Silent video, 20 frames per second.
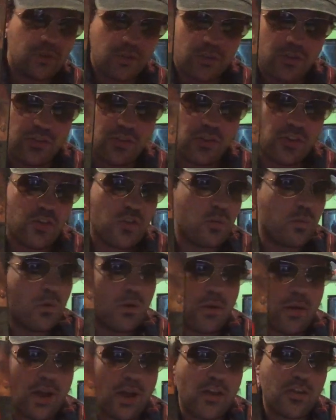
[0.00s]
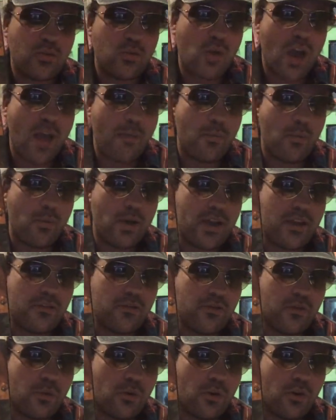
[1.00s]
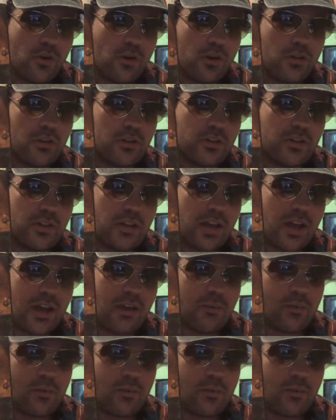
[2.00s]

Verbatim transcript: So this is what this is what I've been waiting for uh, uh